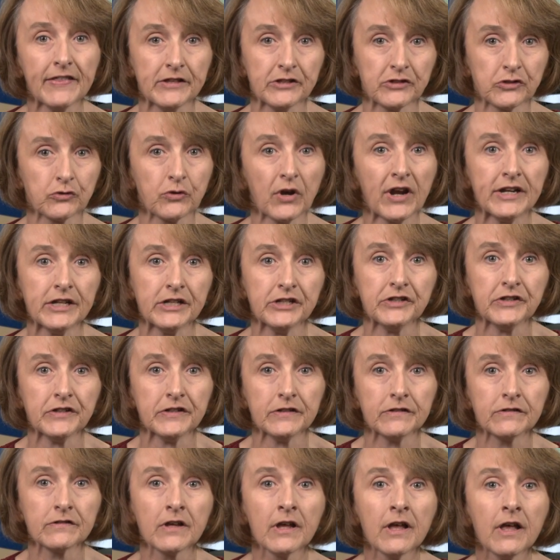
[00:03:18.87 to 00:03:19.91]
the
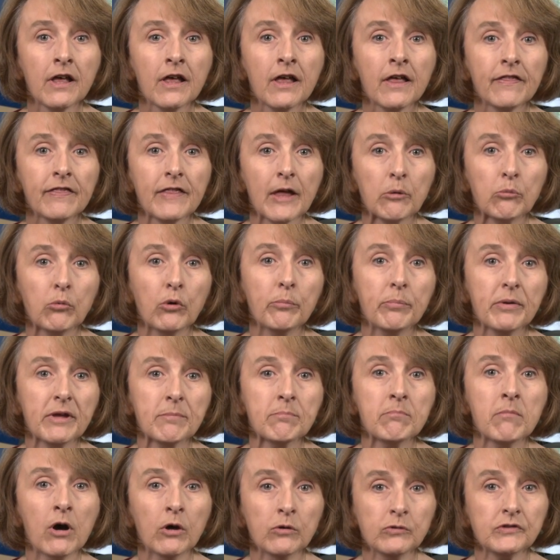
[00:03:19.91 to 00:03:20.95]
strategies that will be
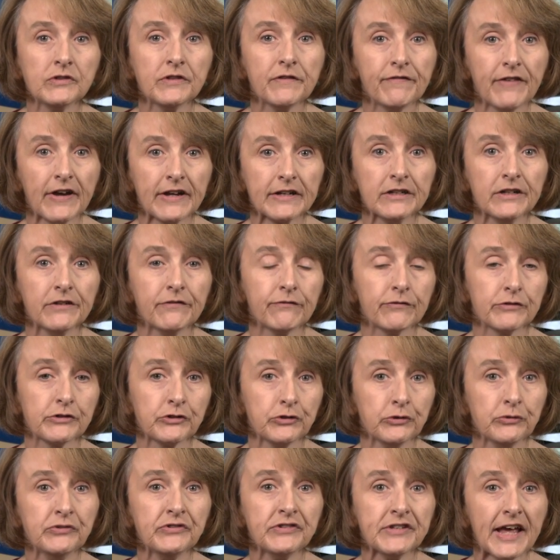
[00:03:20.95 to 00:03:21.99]
most effective for
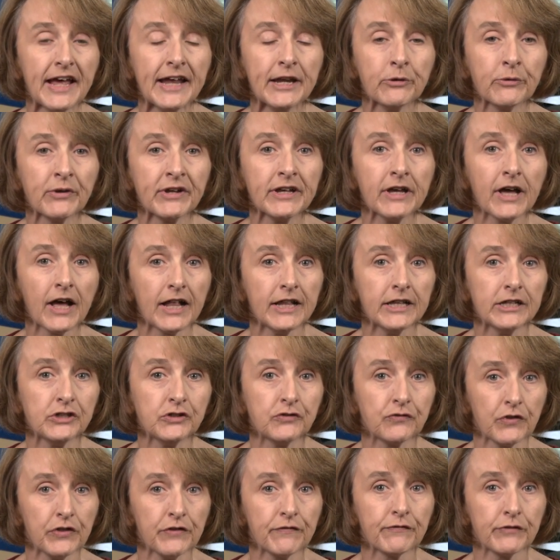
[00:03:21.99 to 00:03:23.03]
students entering college
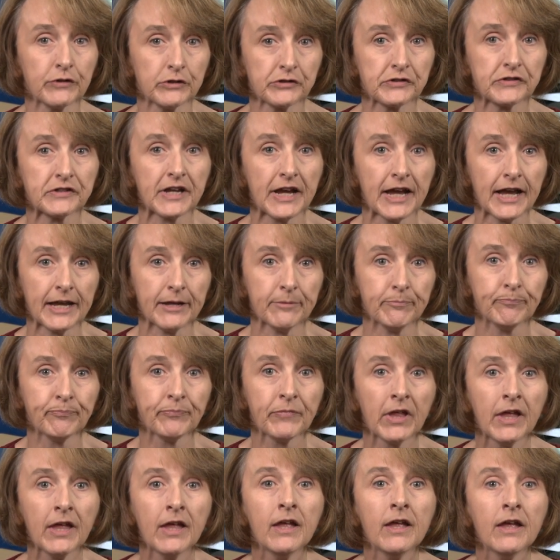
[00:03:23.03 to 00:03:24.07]
for the first time.
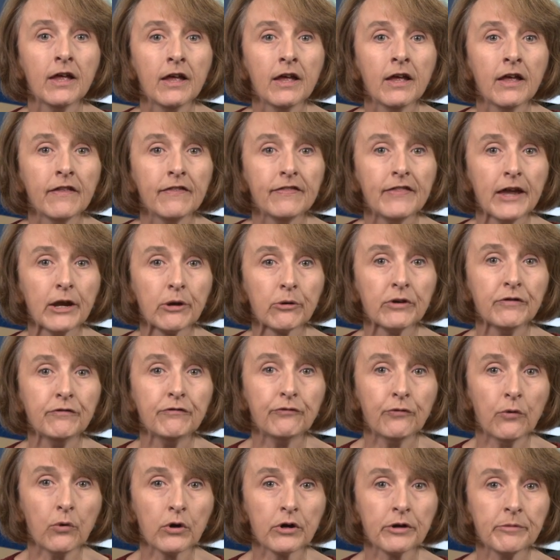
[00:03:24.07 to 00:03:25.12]
They are
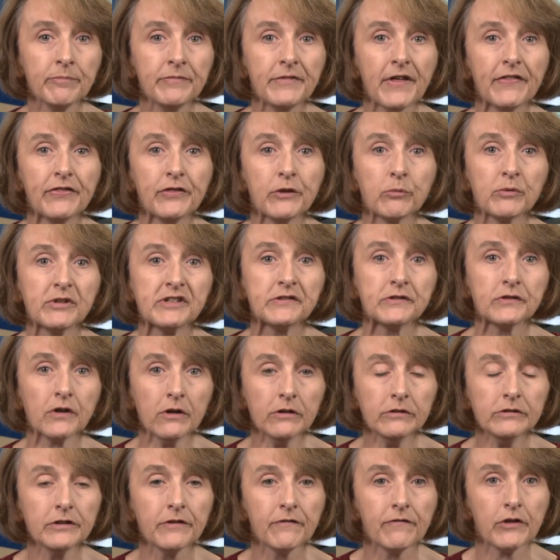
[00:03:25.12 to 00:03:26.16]
informed that the
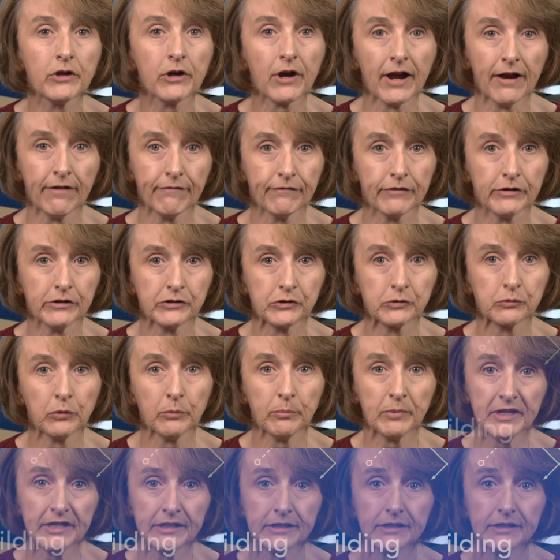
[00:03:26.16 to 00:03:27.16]
result of their efforts will be